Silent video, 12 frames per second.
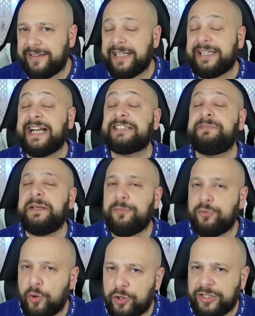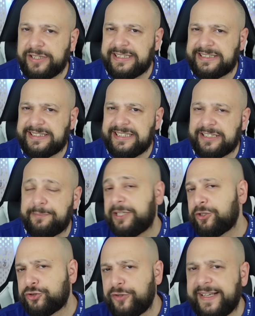that has been broken this season
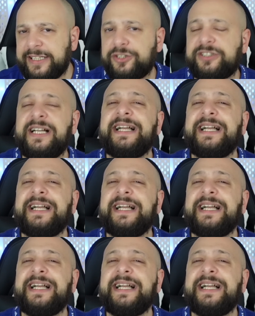because Juventus